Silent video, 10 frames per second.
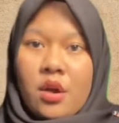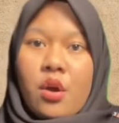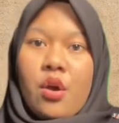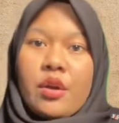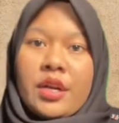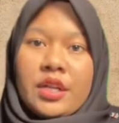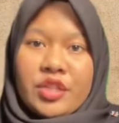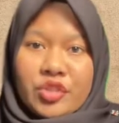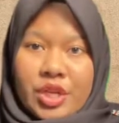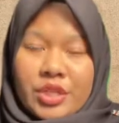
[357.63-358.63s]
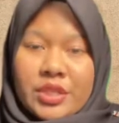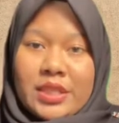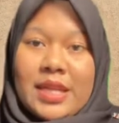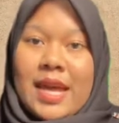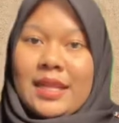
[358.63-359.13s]
organizations,
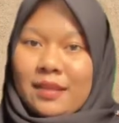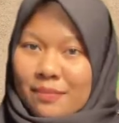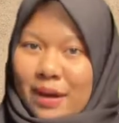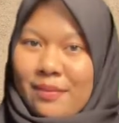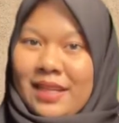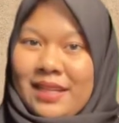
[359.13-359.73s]
and the public.